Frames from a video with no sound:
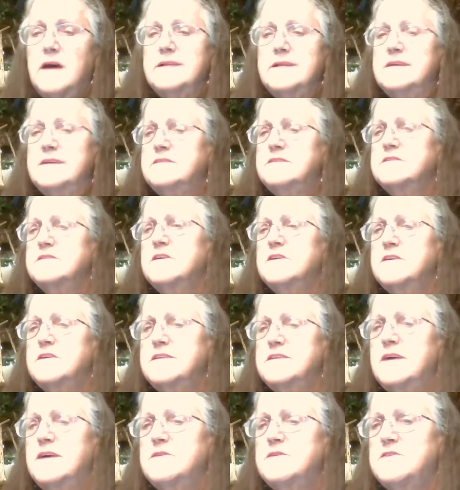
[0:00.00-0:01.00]
This is going to
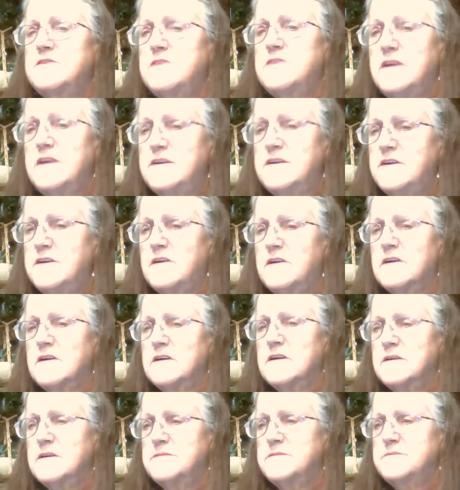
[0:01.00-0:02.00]
sound strange,
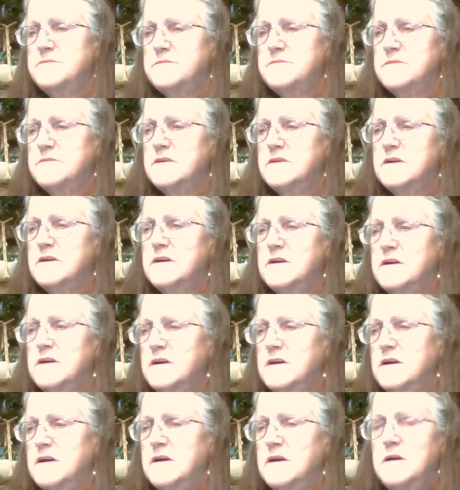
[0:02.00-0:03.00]
Erica,
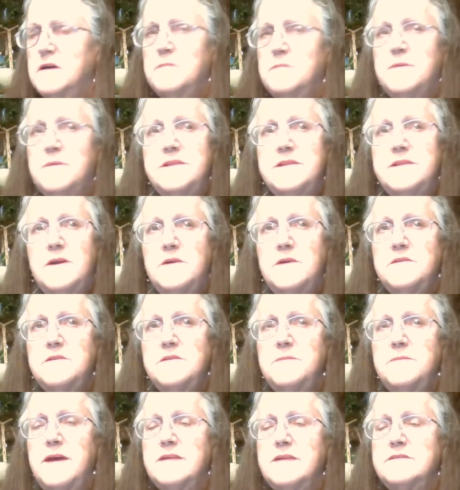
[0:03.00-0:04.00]
but there is a
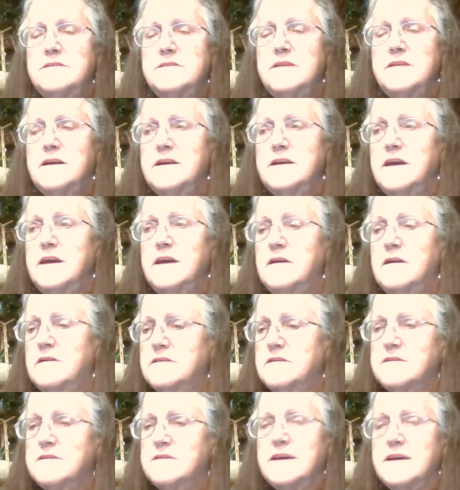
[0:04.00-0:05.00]
man standing here, and
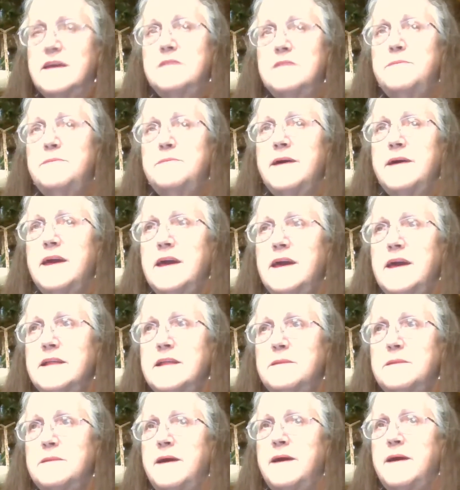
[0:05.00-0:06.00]
it's like he's picking at
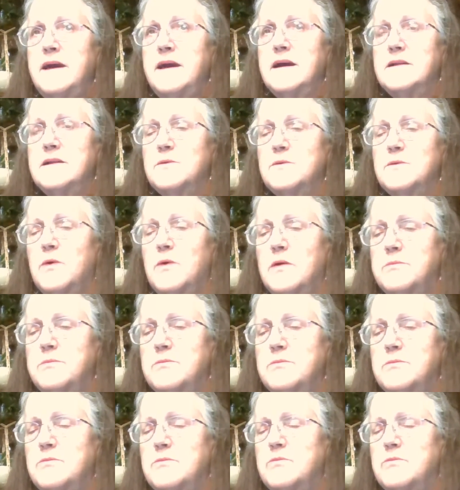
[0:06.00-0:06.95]
the paint on the wall,